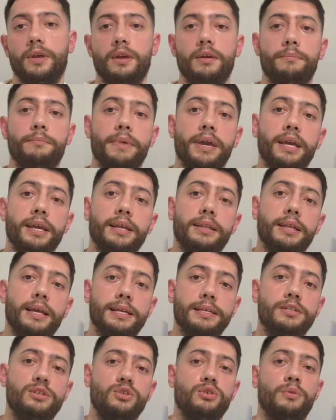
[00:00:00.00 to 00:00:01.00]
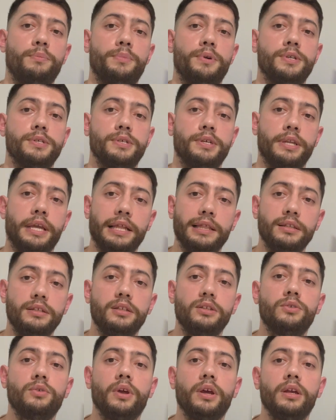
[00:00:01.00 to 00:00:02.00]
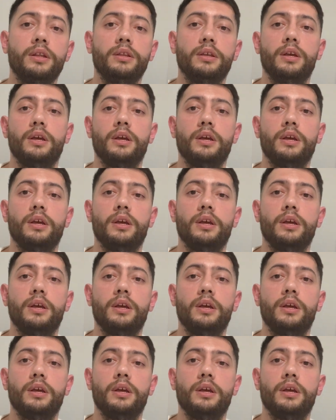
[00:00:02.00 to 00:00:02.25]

Make it as your personality trait